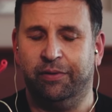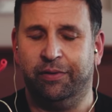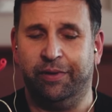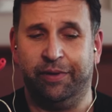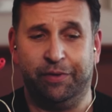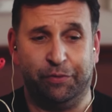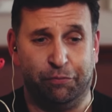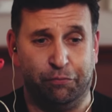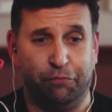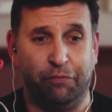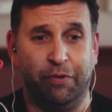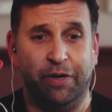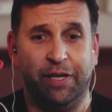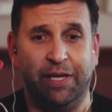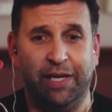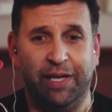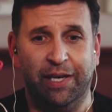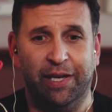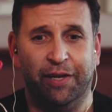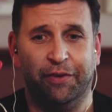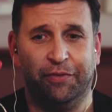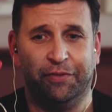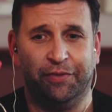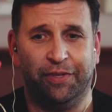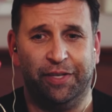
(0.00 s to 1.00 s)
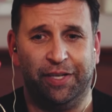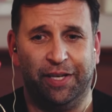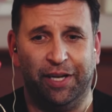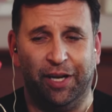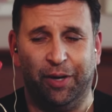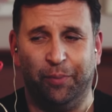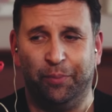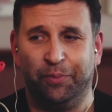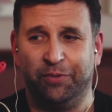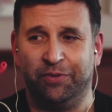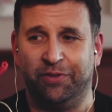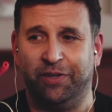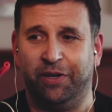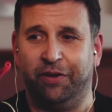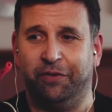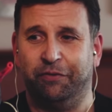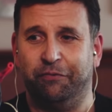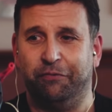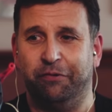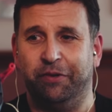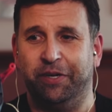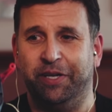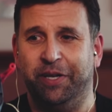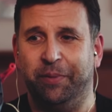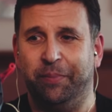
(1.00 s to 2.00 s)
It's really lifting up
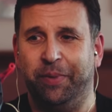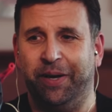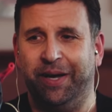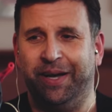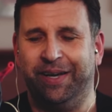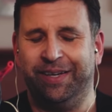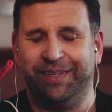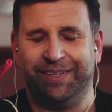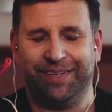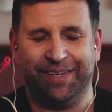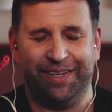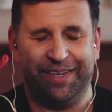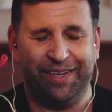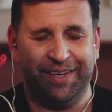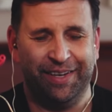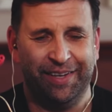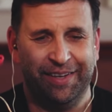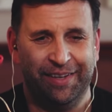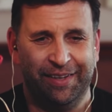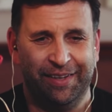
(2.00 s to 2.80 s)
stuff really badly.